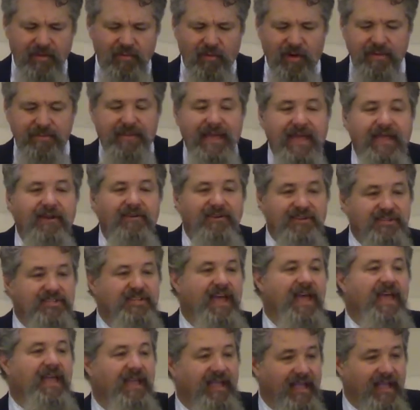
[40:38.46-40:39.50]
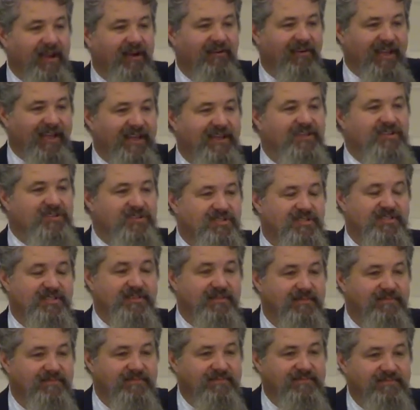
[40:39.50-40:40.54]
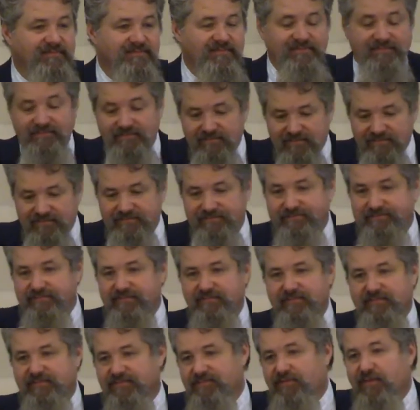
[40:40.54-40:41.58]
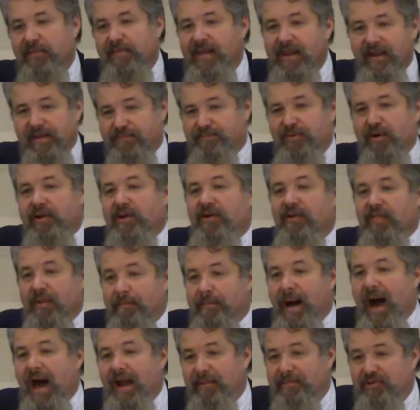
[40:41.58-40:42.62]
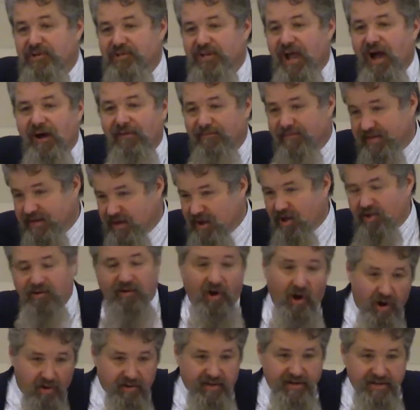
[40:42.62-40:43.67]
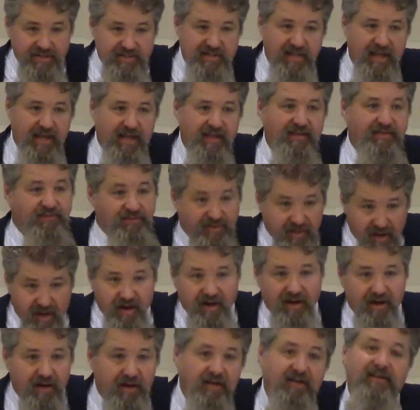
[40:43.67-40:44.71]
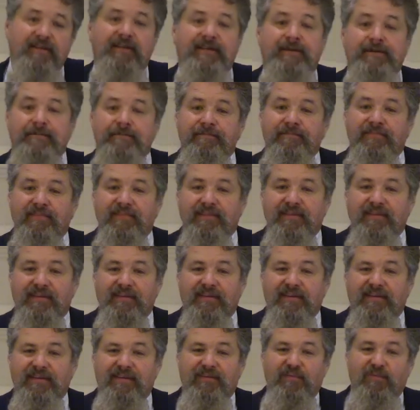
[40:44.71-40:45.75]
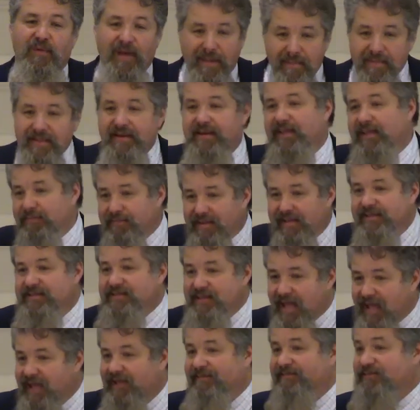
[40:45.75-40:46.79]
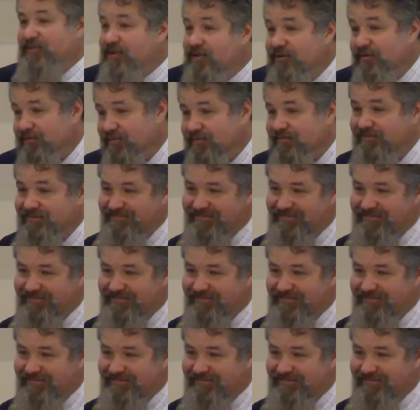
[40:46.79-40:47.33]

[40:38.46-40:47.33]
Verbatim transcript: What Peter is saying here is, for me to put it on the bottom shelf and y'all are all going to say, duh, women can be saved too.